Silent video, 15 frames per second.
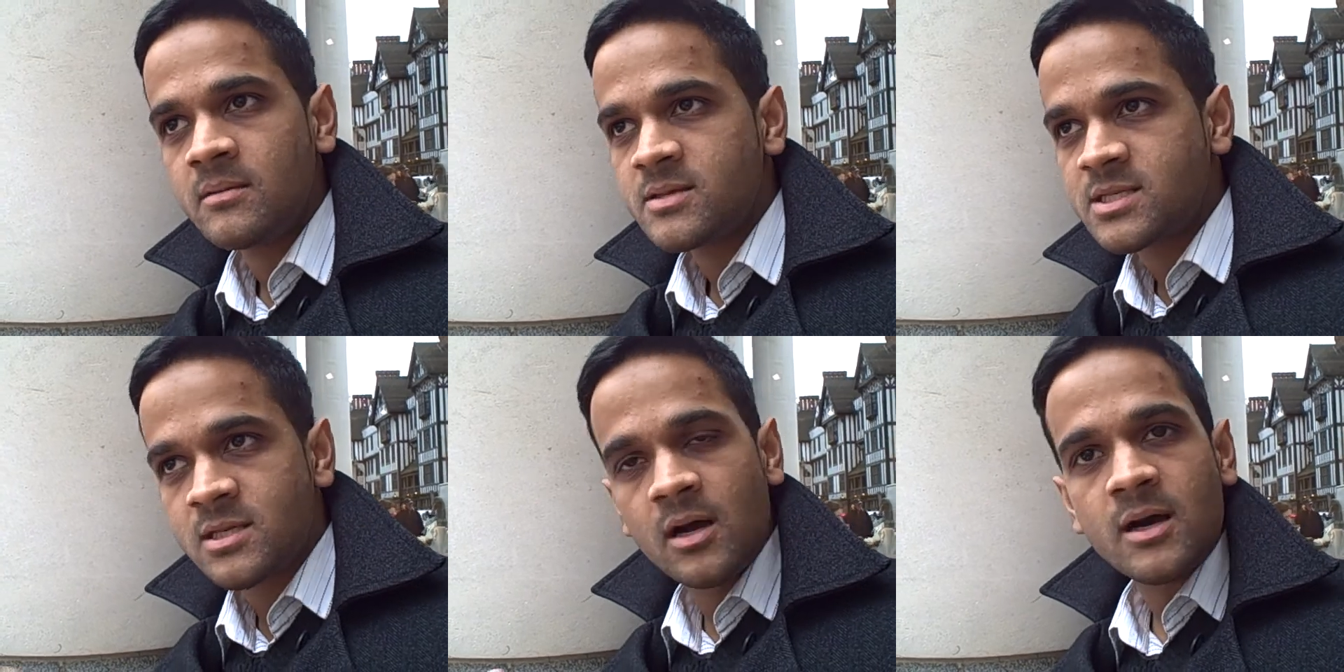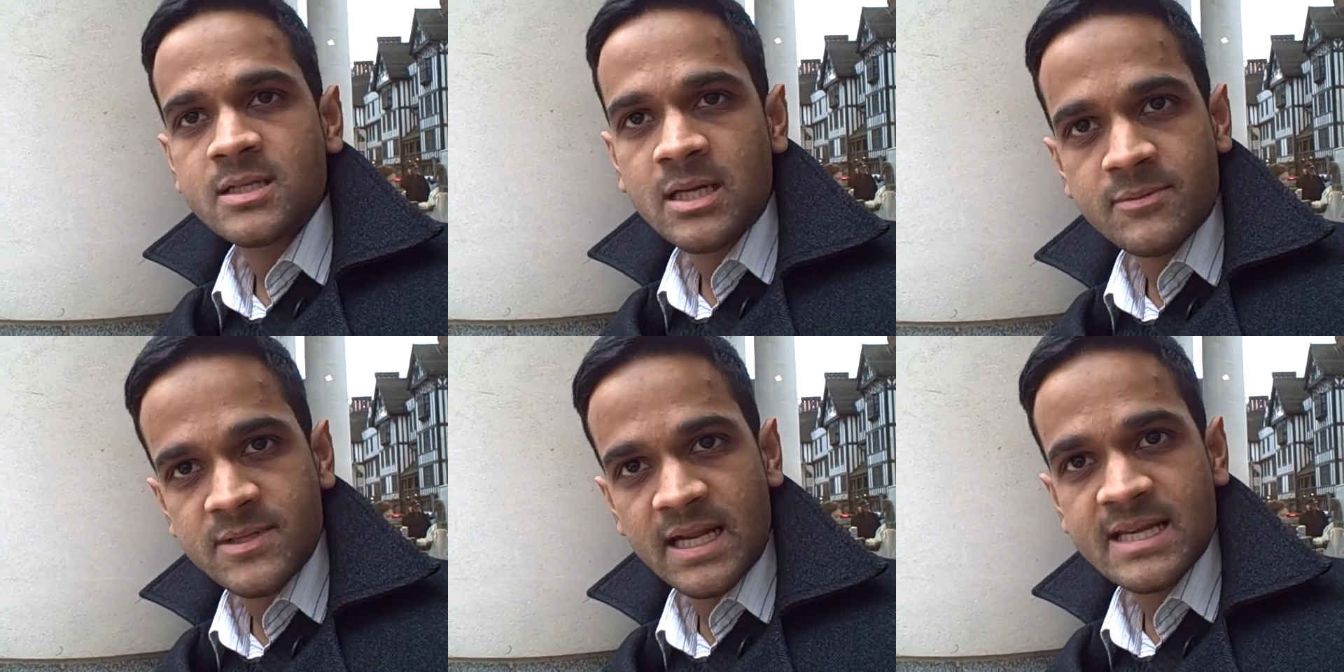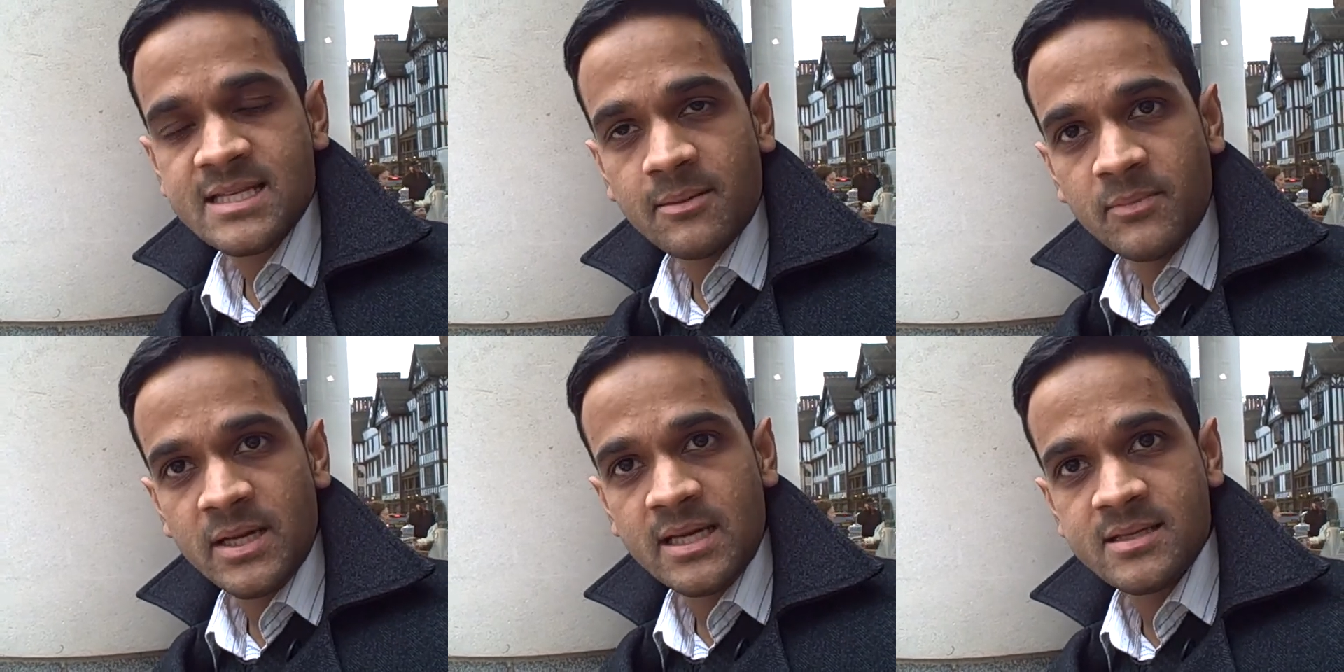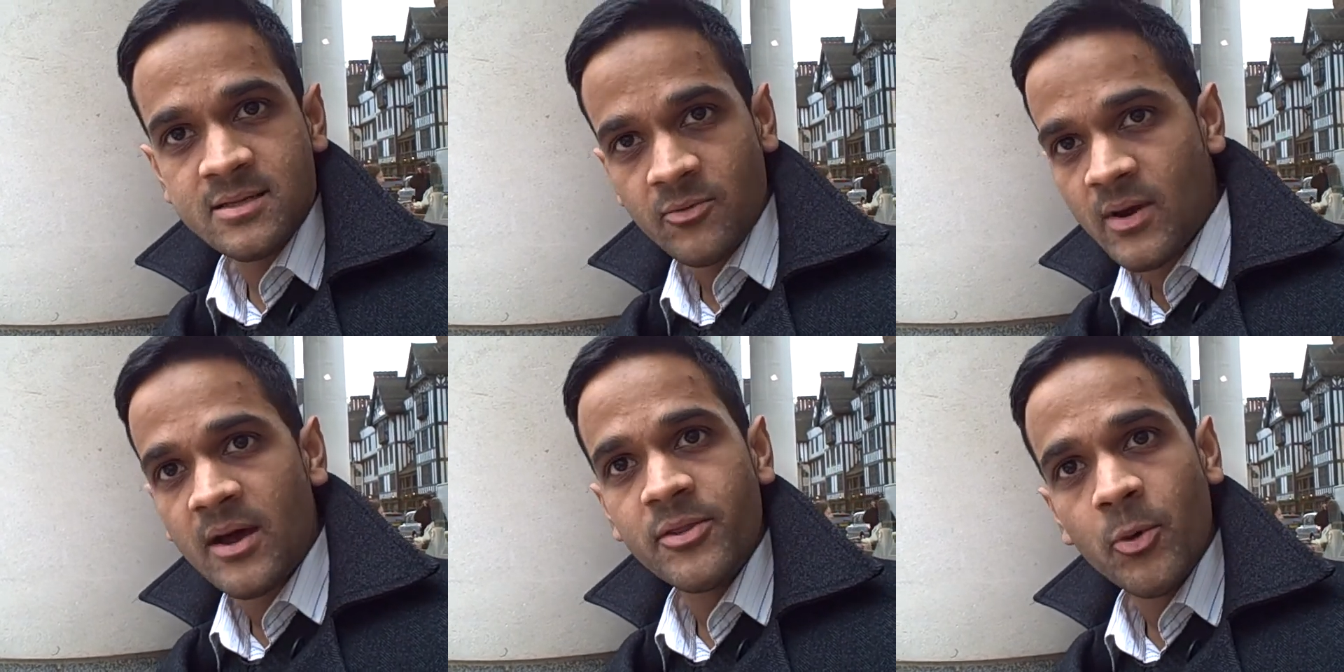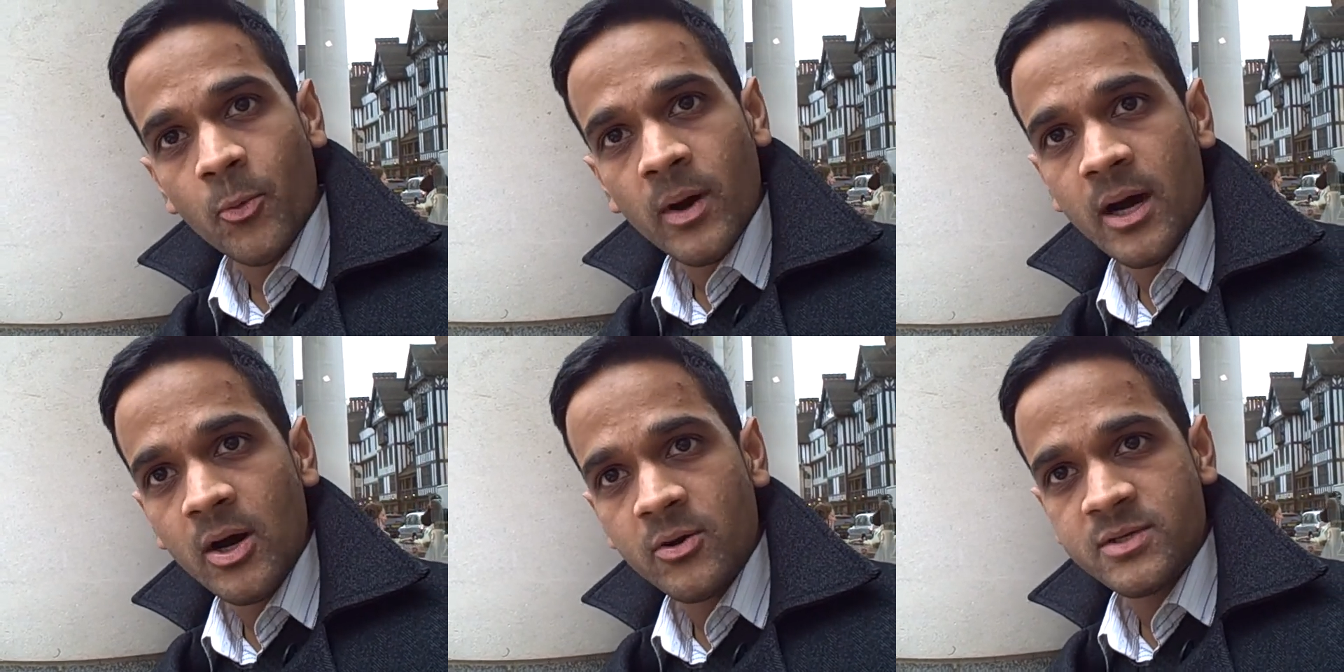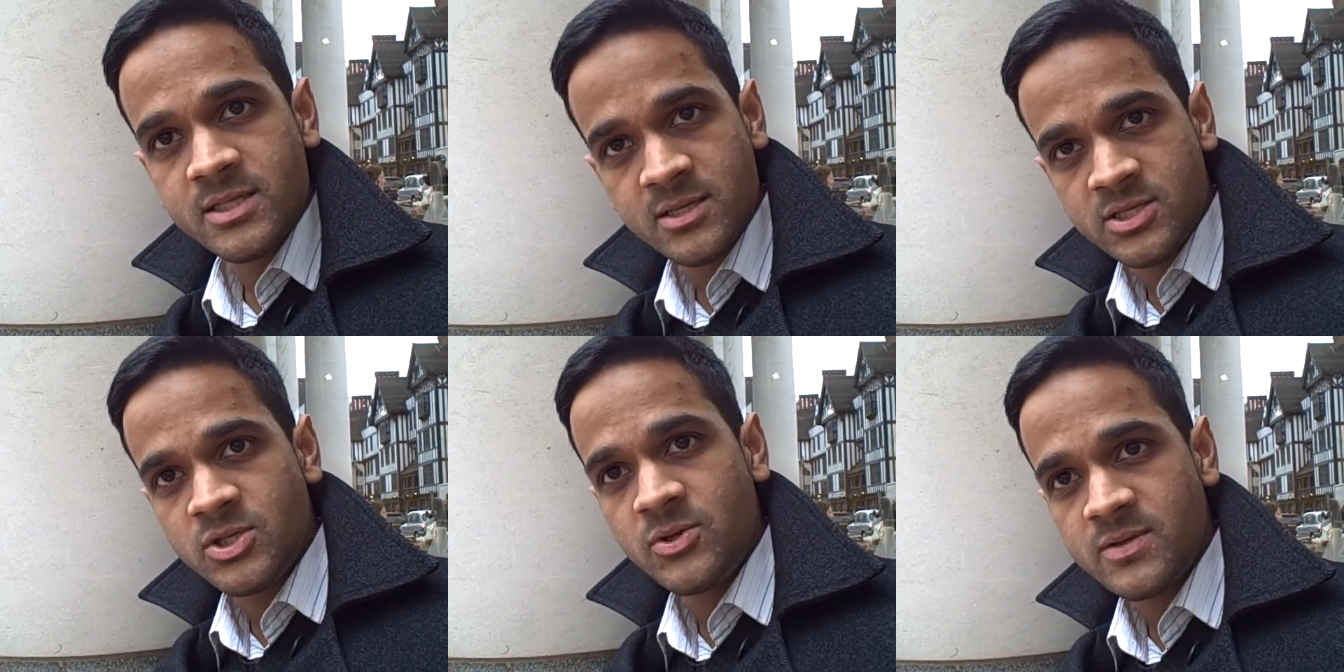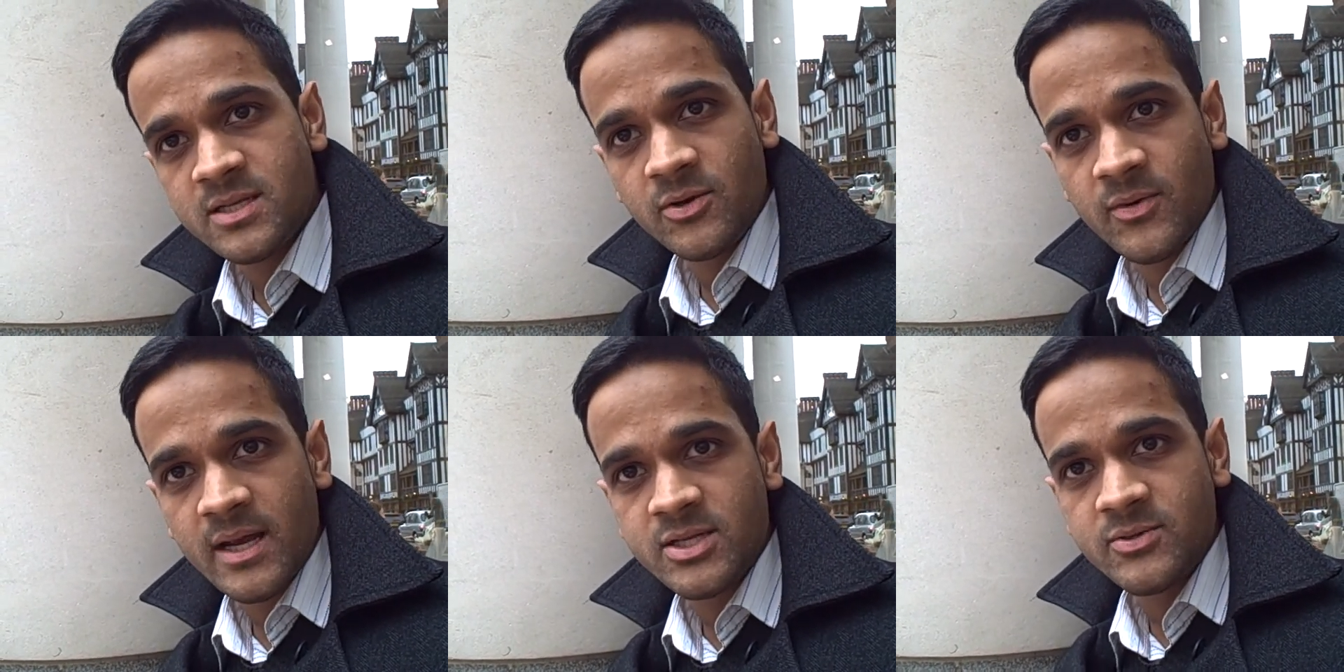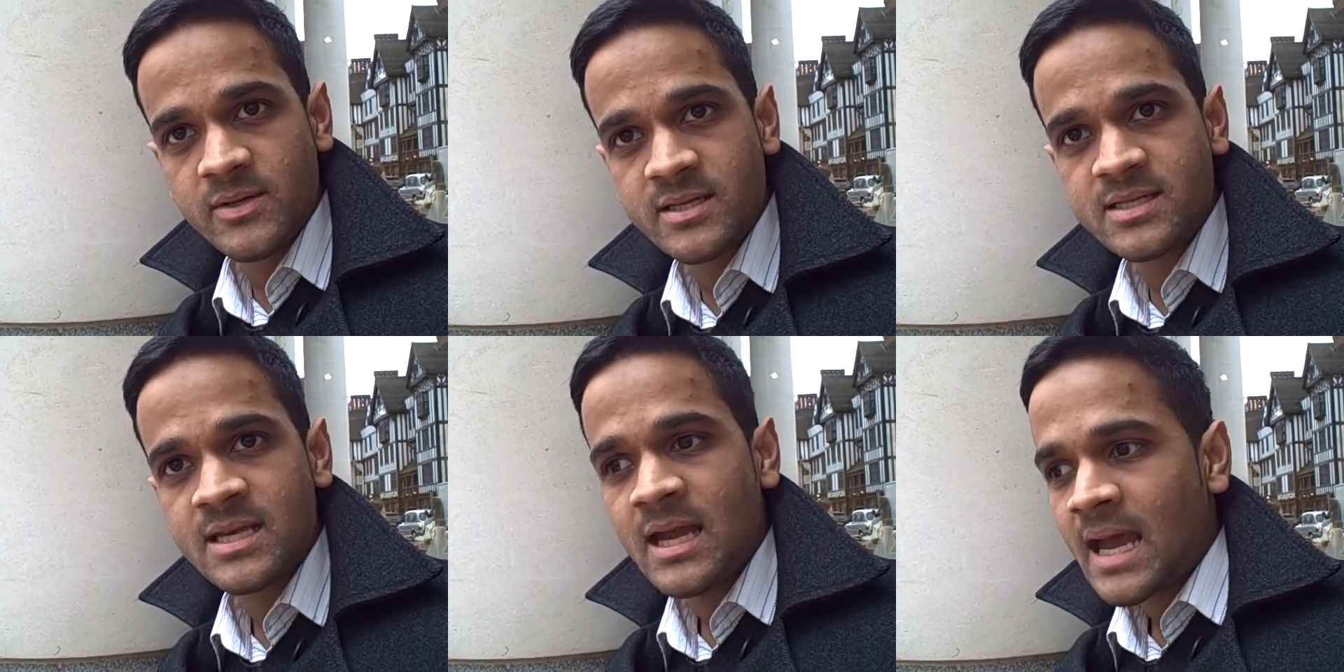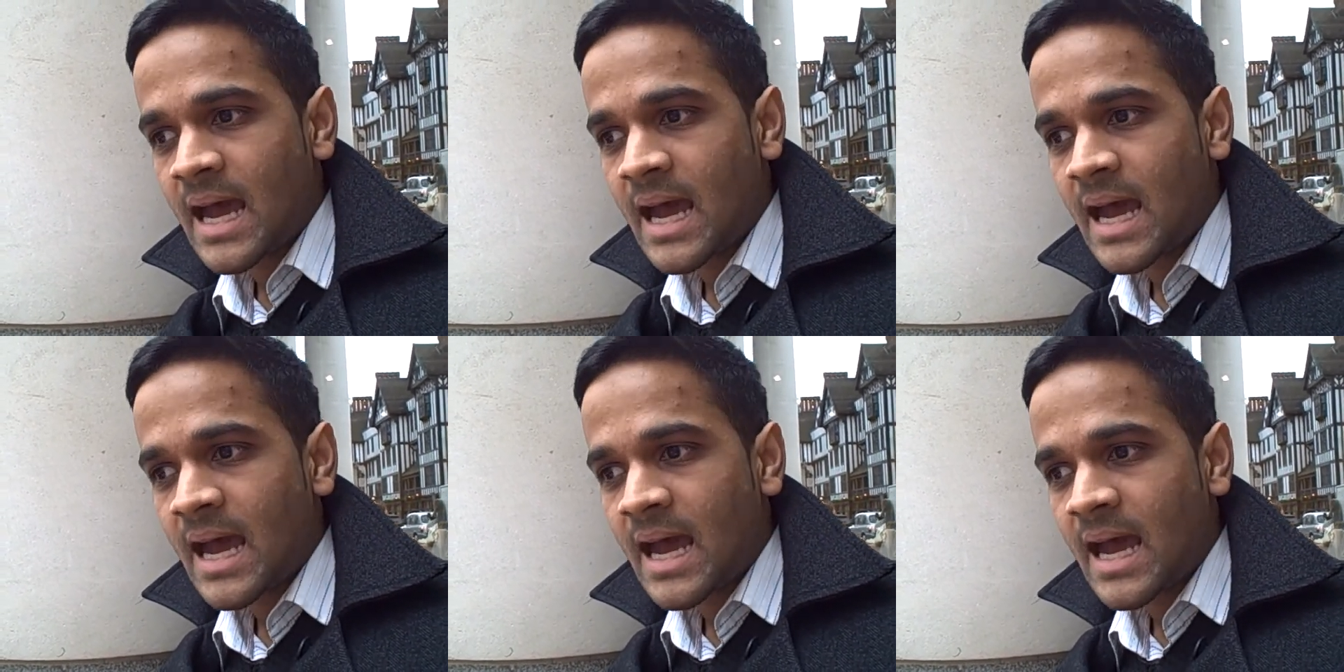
startups and SMEs around the world to students and graduates.